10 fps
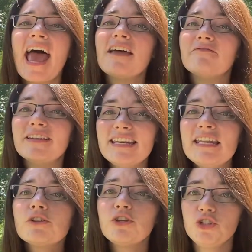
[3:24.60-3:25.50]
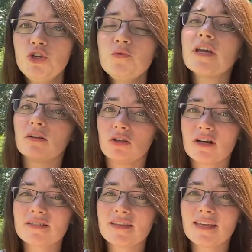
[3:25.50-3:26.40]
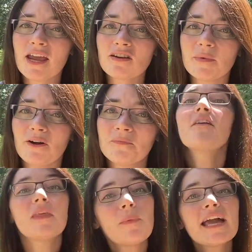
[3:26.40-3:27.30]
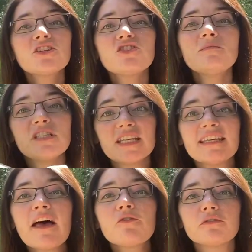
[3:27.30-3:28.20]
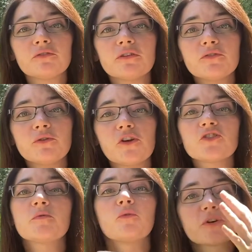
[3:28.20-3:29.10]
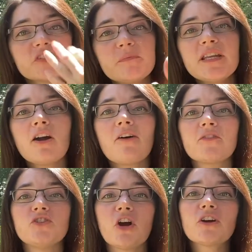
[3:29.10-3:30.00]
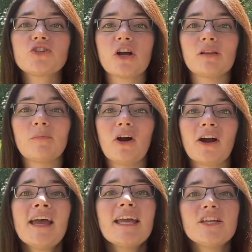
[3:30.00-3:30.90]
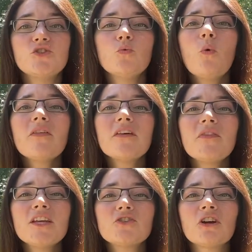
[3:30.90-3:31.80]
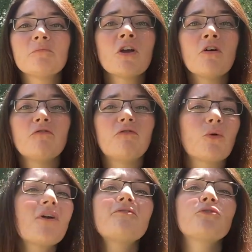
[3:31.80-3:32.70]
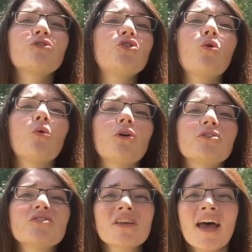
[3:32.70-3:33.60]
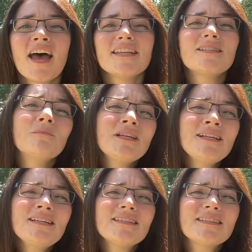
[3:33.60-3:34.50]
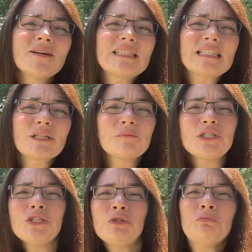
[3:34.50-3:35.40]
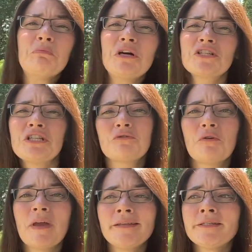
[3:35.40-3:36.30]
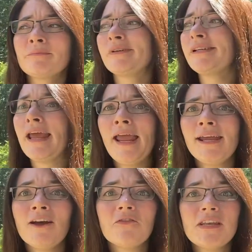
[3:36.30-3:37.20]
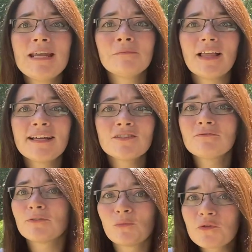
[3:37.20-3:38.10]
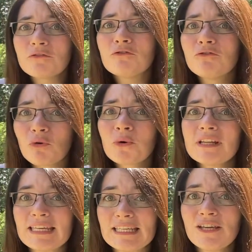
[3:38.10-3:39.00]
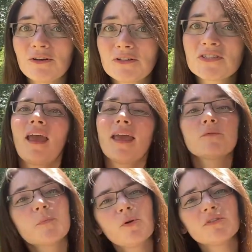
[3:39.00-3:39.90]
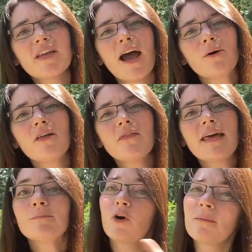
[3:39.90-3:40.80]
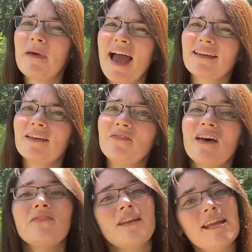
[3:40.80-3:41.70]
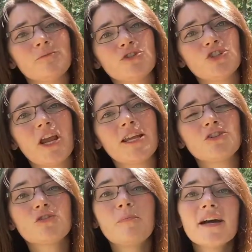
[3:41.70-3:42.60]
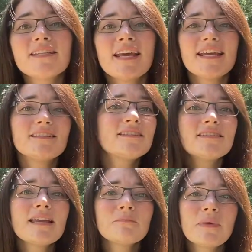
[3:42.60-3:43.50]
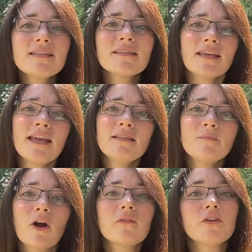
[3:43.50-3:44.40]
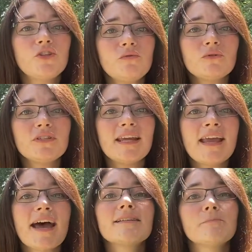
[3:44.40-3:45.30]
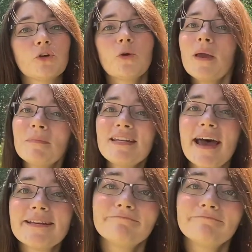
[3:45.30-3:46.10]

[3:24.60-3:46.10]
and vanilla nougat alongside the caramel. They packaged them together for a few years before spinning off the dark chocolate bar into one that they termed Forever Yours. To me, it sounds a little bit too mushy and romantic, but hey, the name lasted for more than 40 years. It was pulled down and then brought back, and then the name was changed, but it's the same basic candy bar that you know today as Milky Way Midnight.